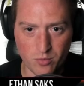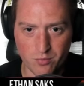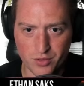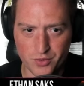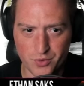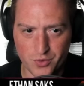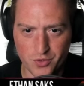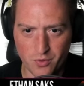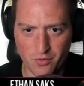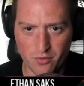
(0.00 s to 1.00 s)
blue, so
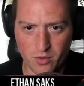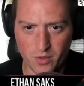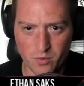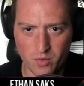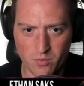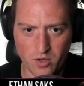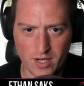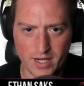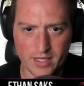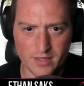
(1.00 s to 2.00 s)
we'll throw in one more
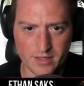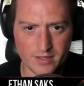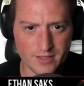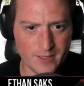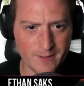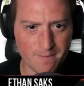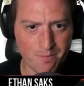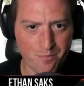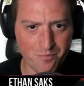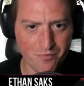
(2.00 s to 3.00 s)
island
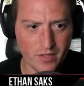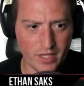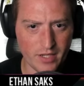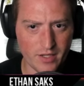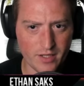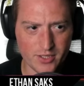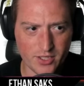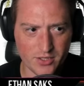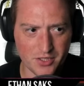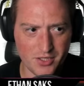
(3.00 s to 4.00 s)
and uh,
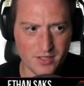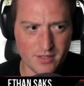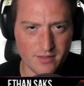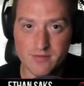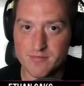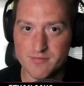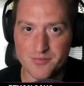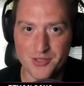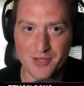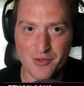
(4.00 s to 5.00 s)
call it good.
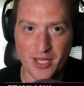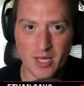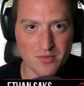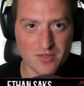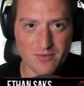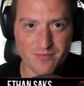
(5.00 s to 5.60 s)
See you for the games.